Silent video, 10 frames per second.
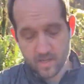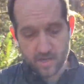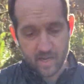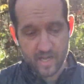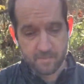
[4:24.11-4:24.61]

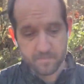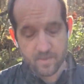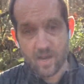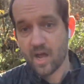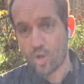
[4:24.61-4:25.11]
um,
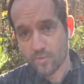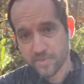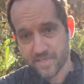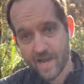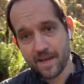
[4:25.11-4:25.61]
not all the
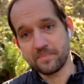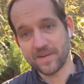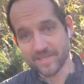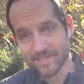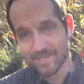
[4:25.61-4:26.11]
time, but
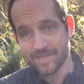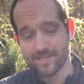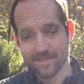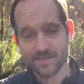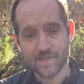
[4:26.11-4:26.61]
in seasons,